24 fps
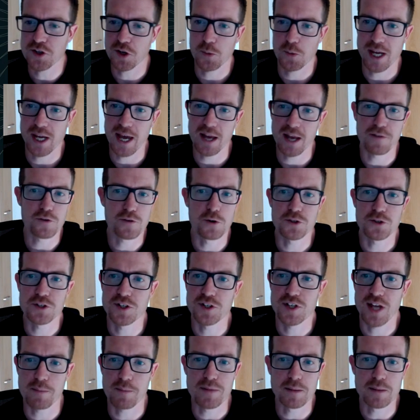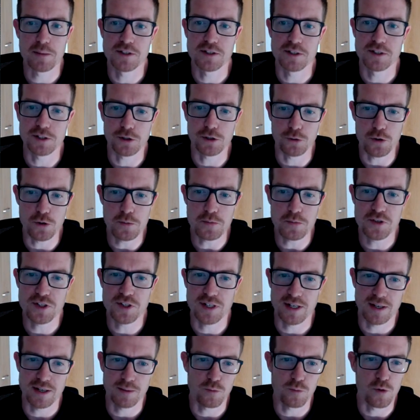So we can, of course, just add people to
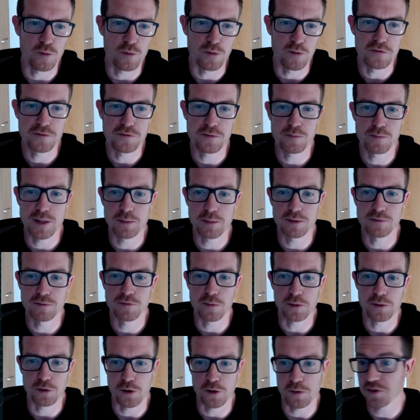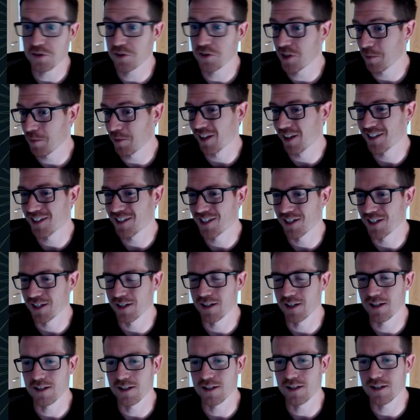groups and remove people from groups, similarly
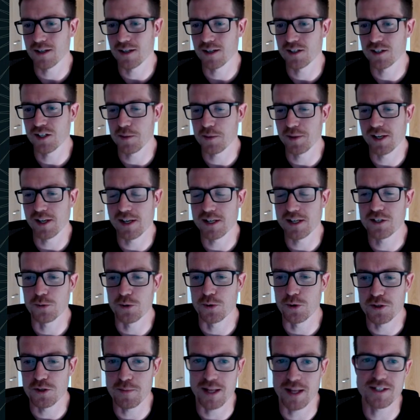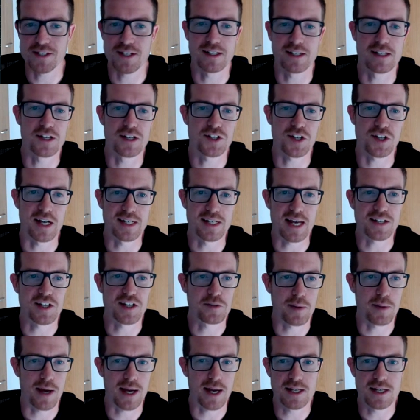to an automatically assigned
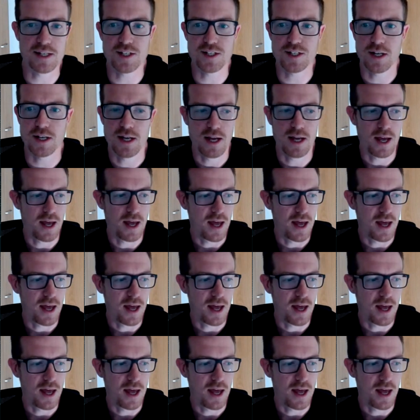access package.